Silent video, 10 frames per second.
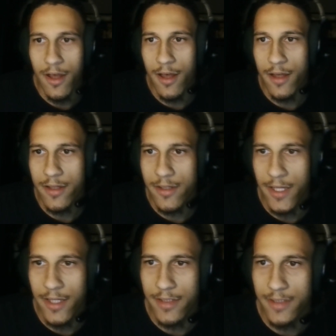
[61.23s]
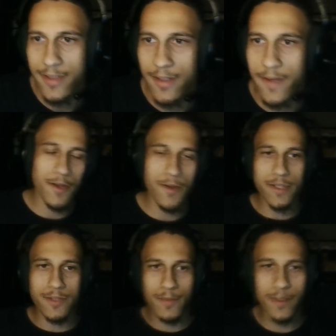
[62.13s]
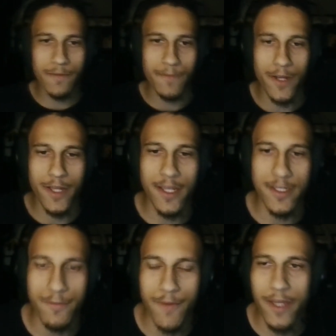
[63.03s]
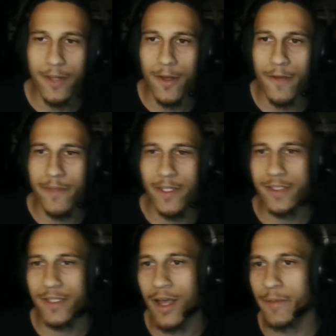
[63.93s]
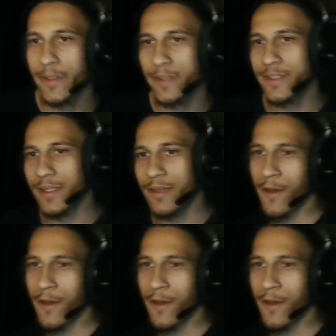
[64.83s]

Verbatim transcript: Ah, nice. You know, it's really funny. I just find all of these comments